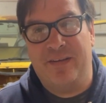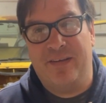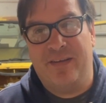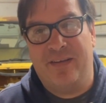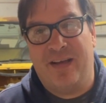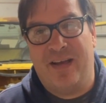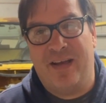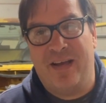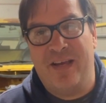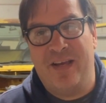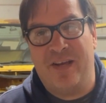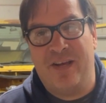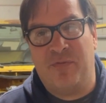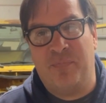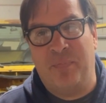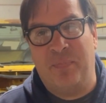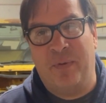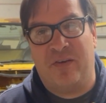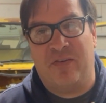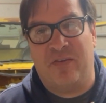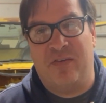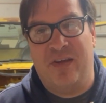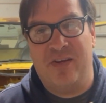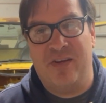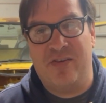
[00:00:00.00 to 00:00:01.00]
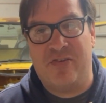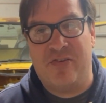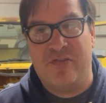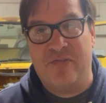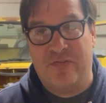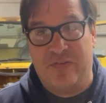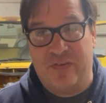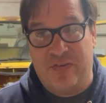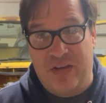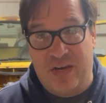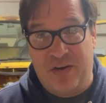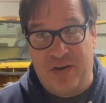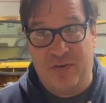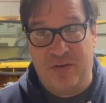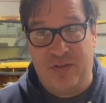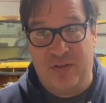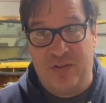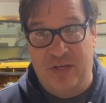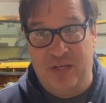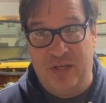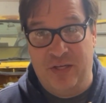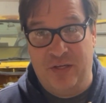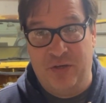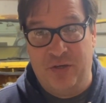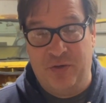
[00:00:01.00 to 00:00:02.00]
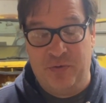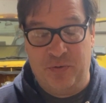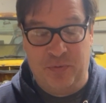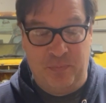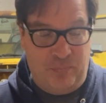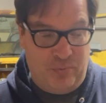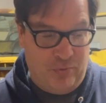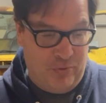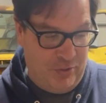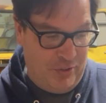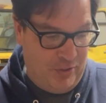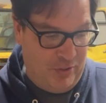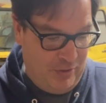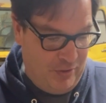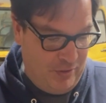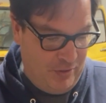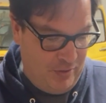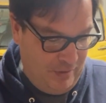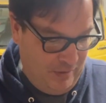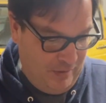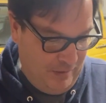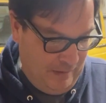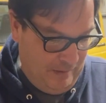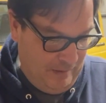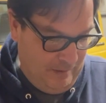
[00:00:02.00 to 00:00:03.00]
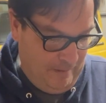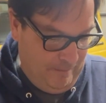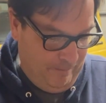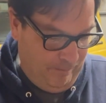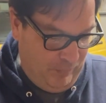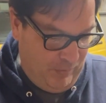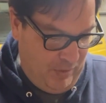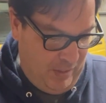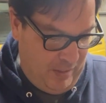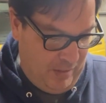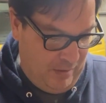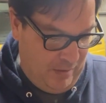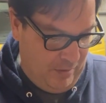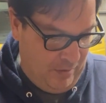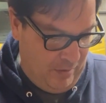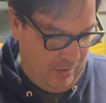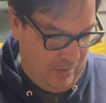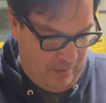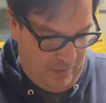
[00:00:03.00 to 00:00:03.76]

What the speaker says: high expectations of everything going pretty good, and